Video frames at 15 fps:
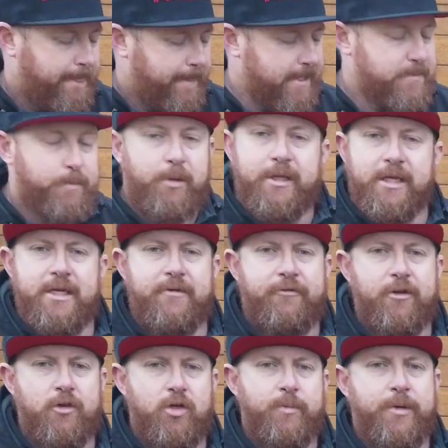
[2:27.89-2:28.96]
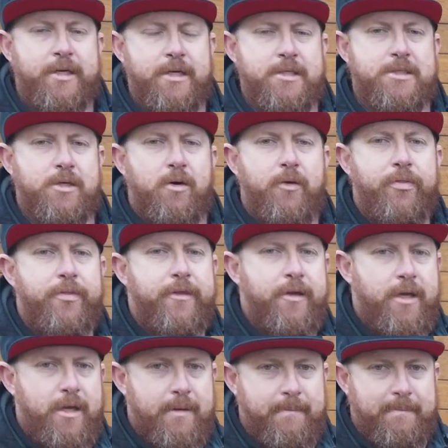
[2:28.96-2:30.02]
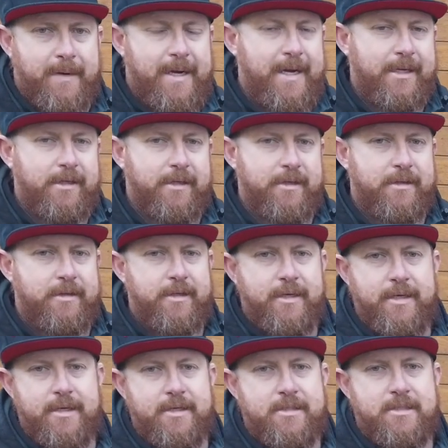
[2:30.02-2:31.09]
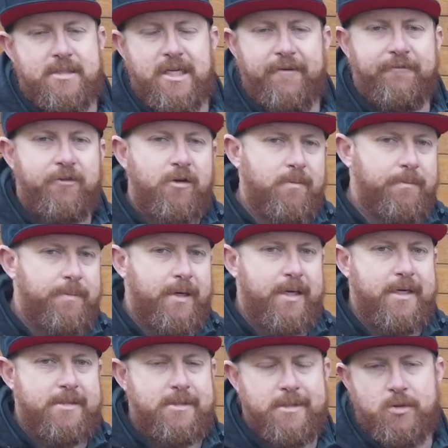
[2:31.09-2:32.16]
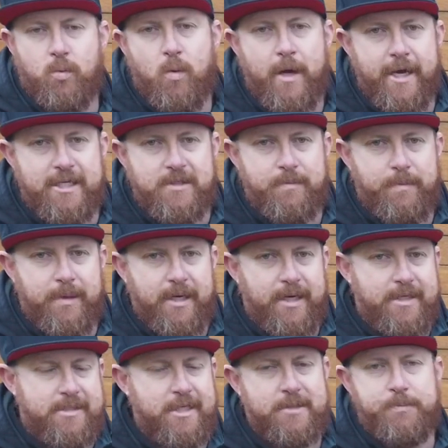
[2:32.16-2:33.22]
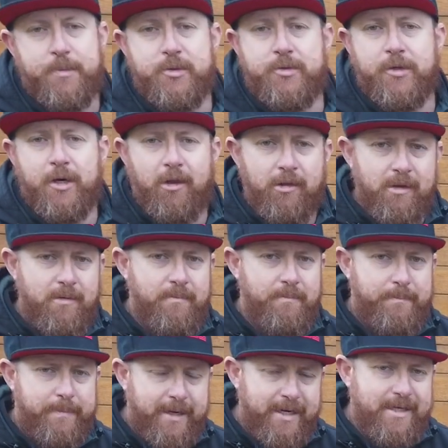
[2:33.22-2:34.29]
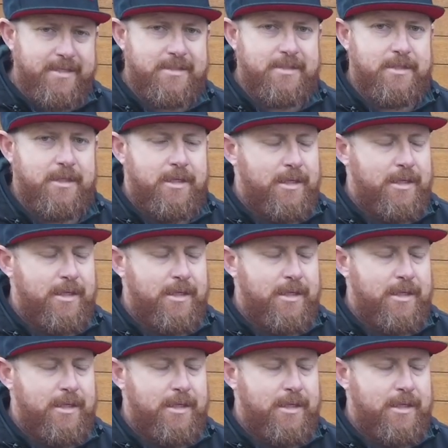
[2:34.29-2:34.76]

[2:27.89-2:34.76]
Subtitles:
There's plenty of different lubricants on the market. There's Teflon based, there's wax based, there's petroleum based.